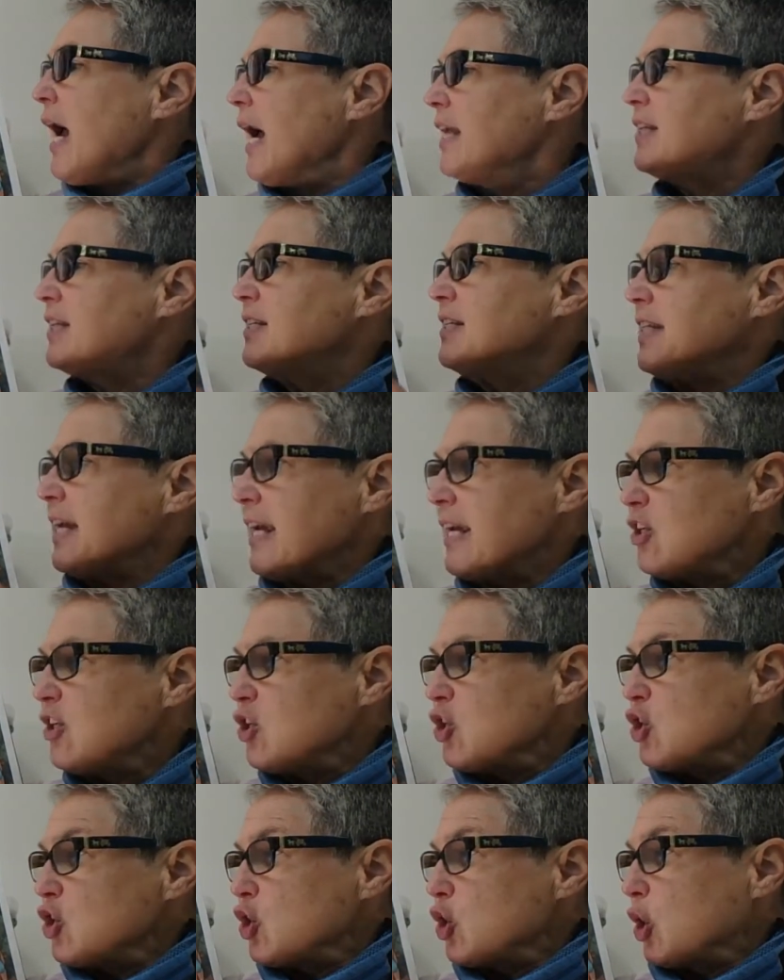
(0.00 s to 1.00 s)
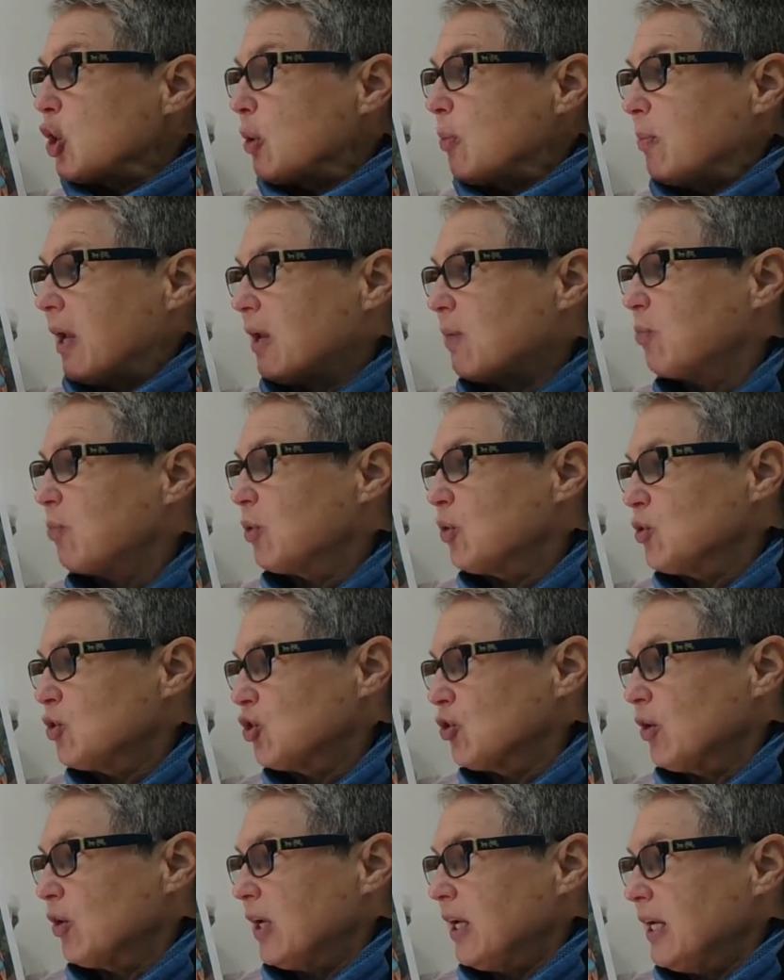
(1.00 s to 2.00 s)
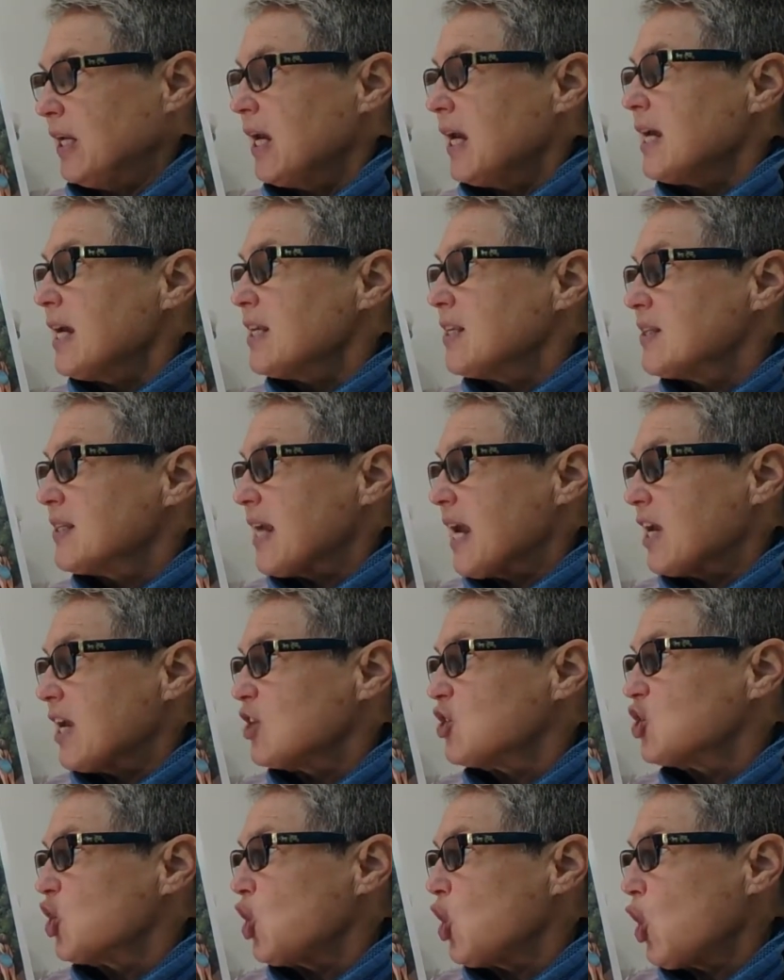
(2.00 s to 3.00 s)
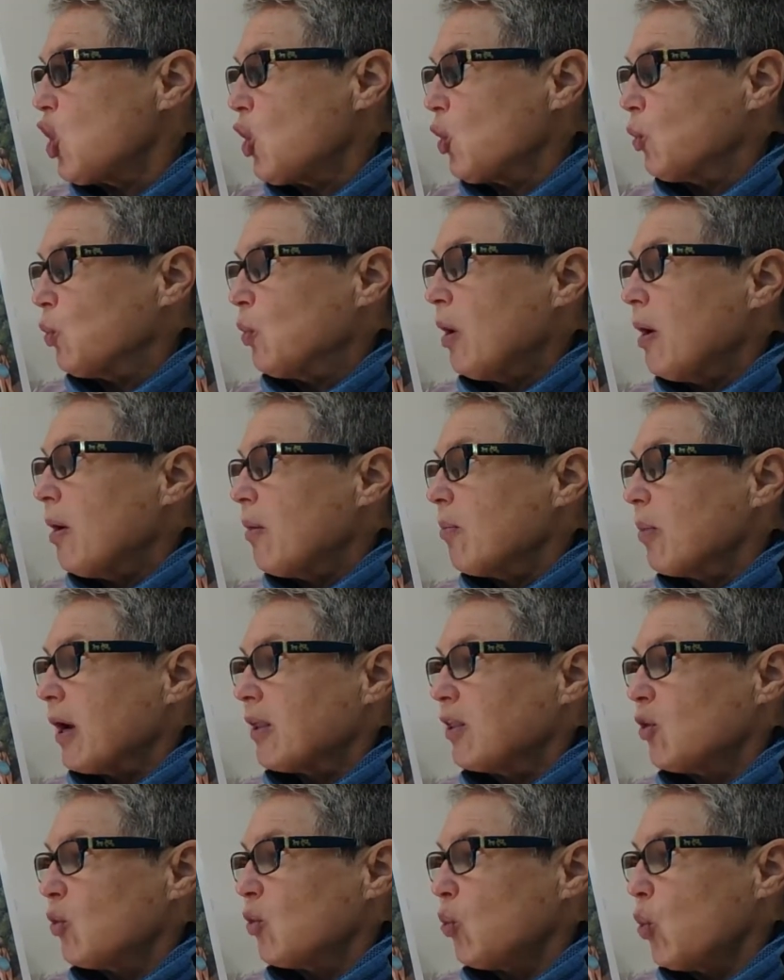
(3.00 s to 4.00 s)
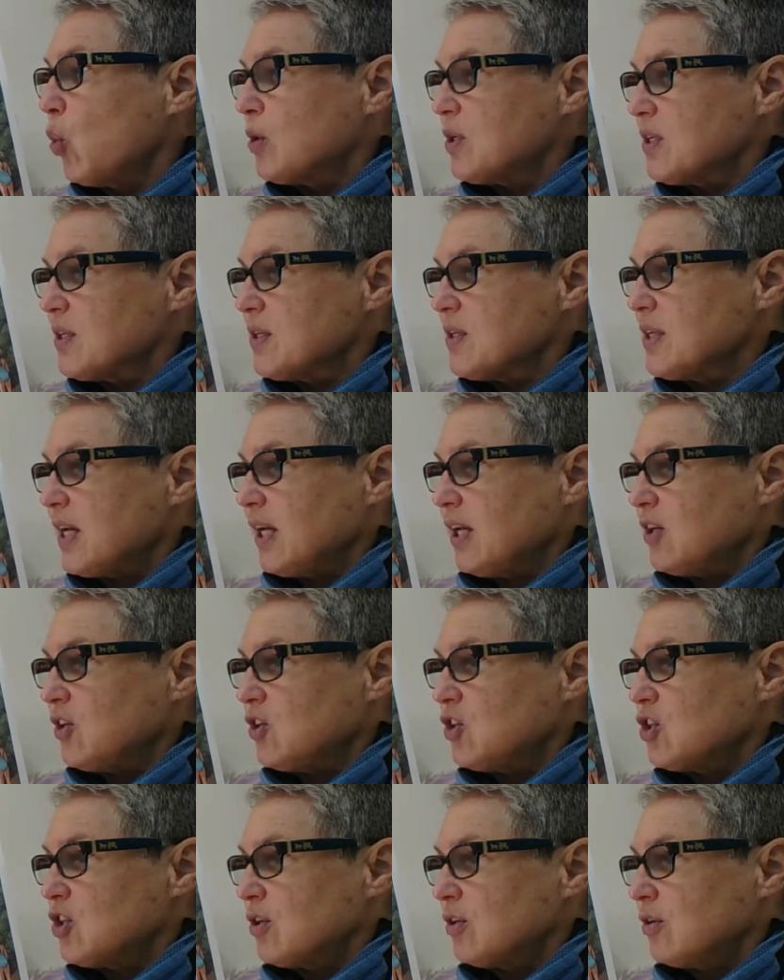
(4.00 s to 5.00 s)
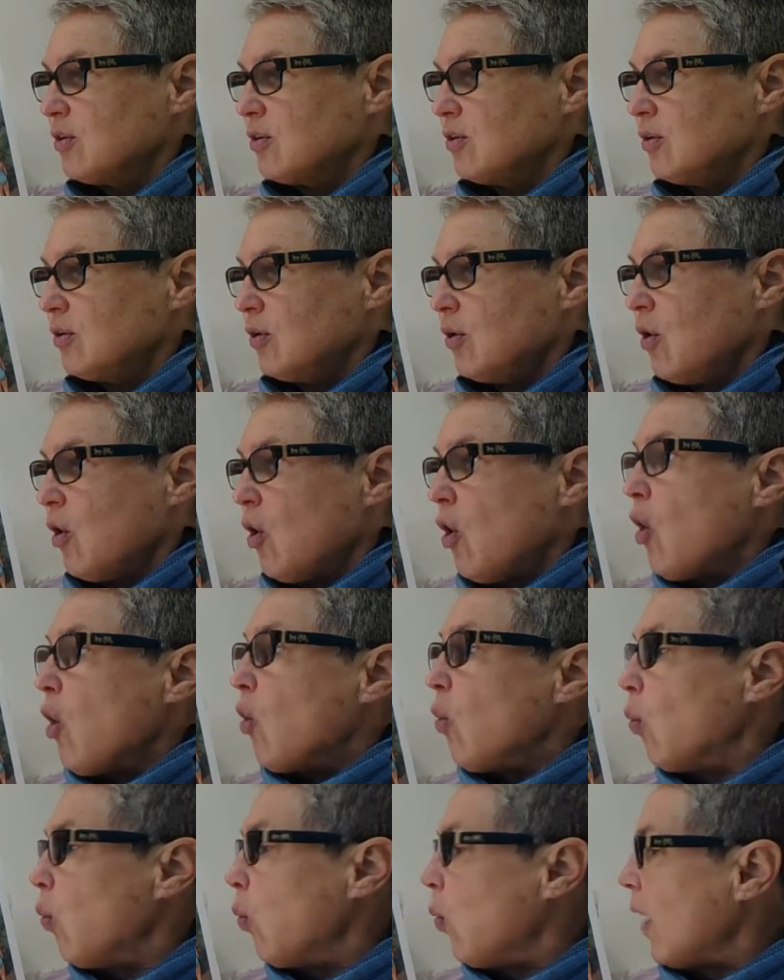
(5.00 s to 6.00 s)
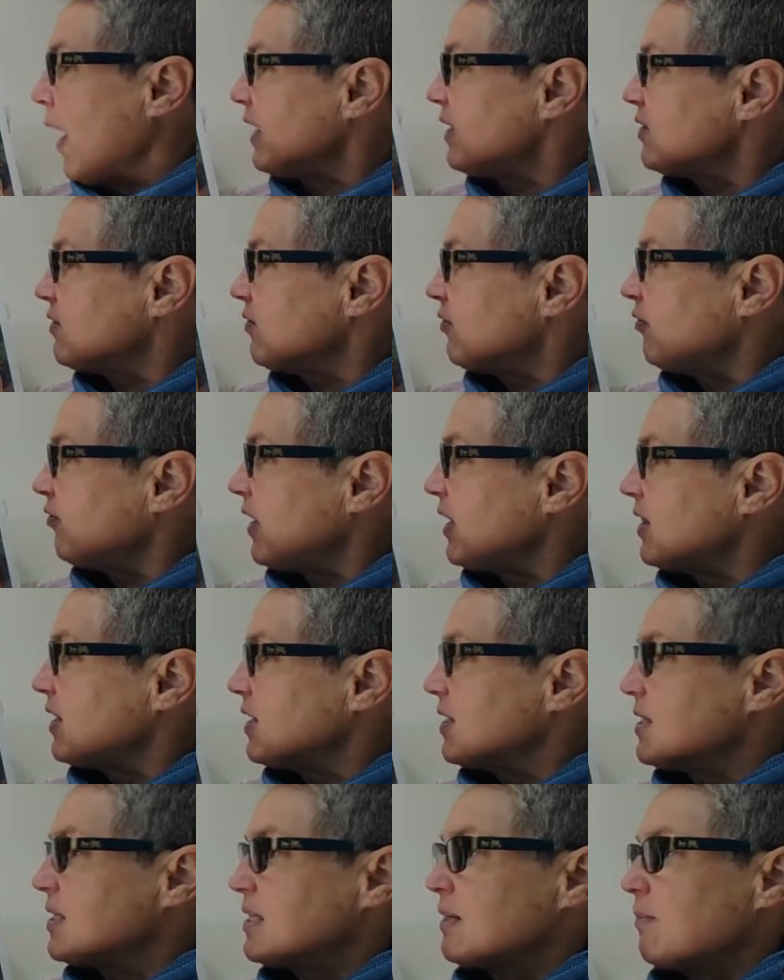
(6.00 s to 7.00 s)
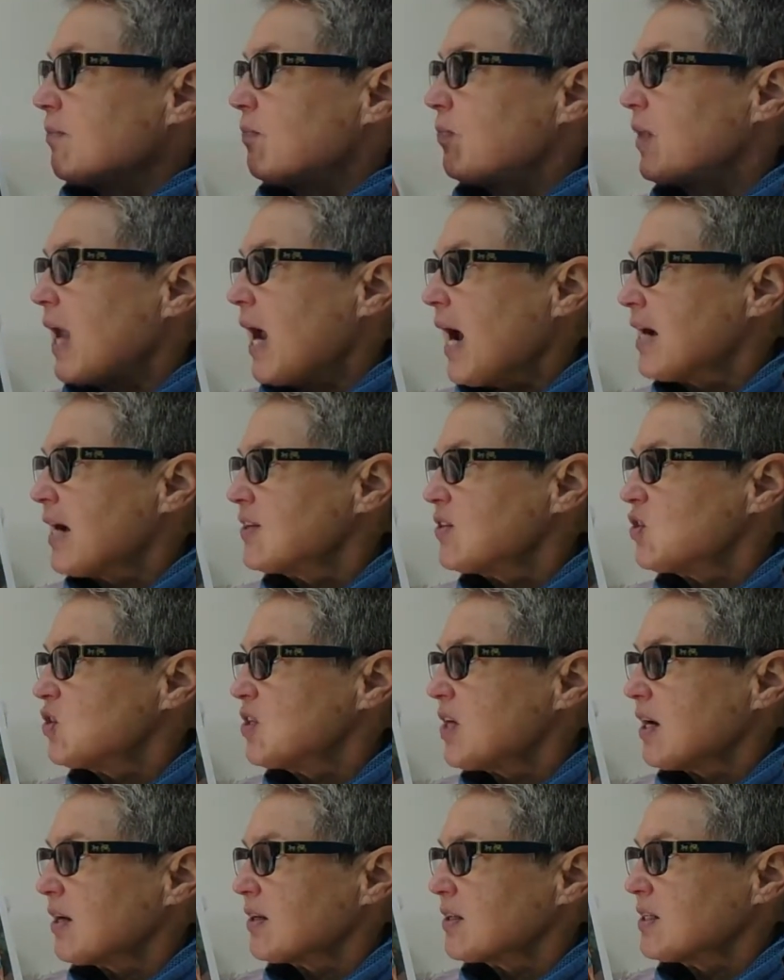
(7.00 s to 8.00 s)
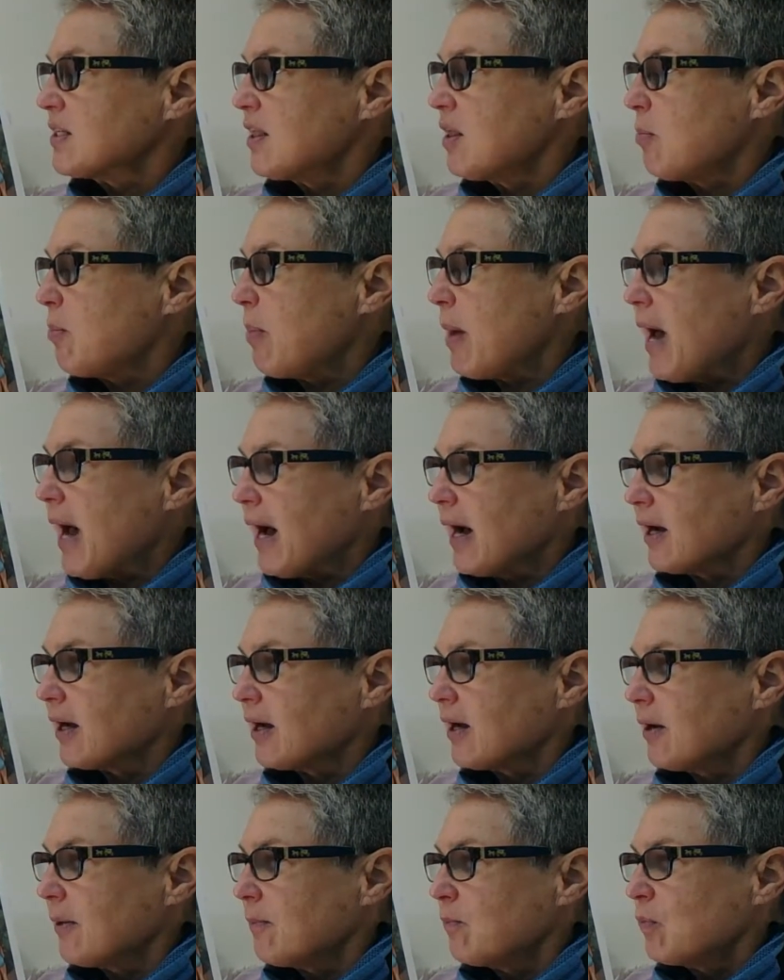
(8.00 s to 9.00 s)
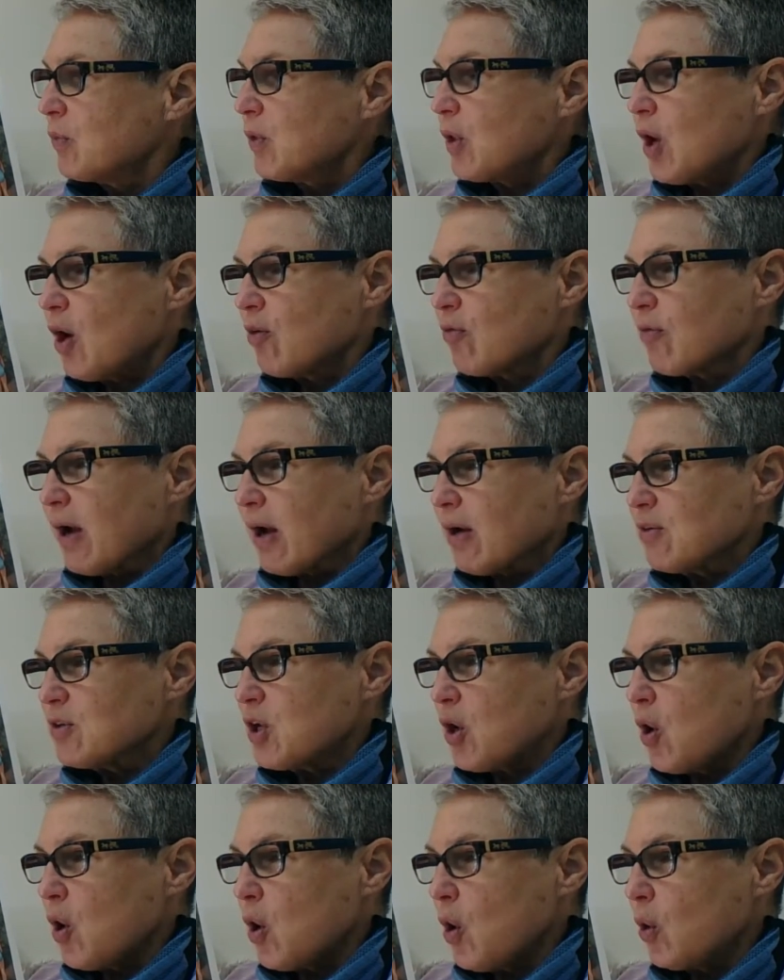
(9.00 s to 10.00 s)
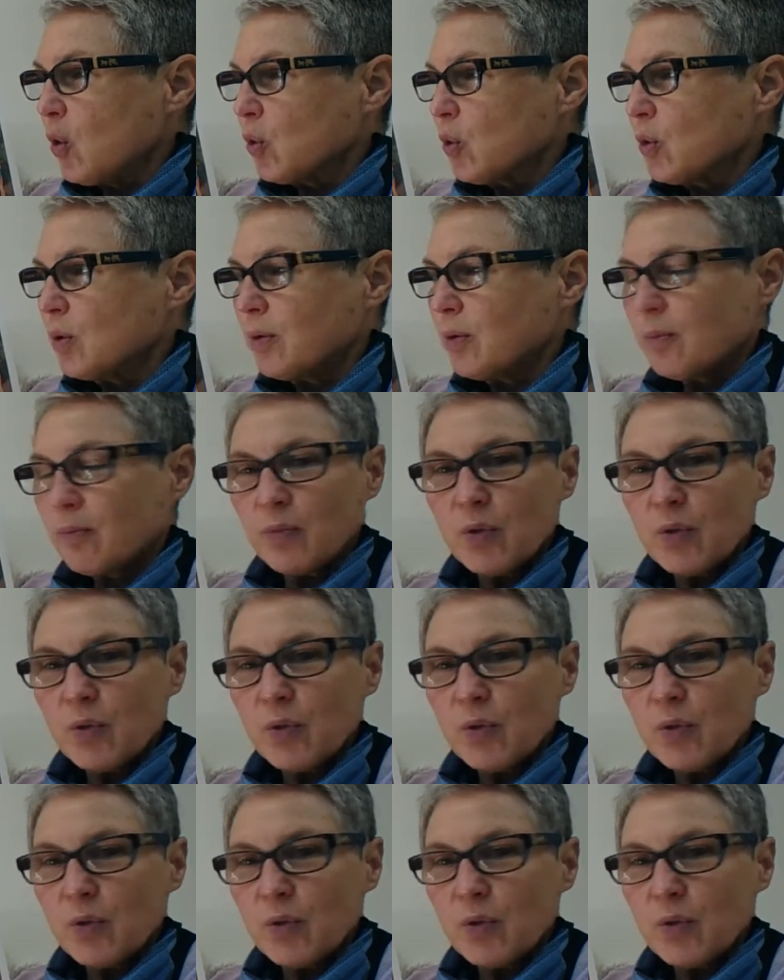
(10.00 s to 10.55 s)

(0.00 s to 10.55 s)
A dead sugar maple tree stands alone by the water's edge. White feathers are stuck to the bark around a hole.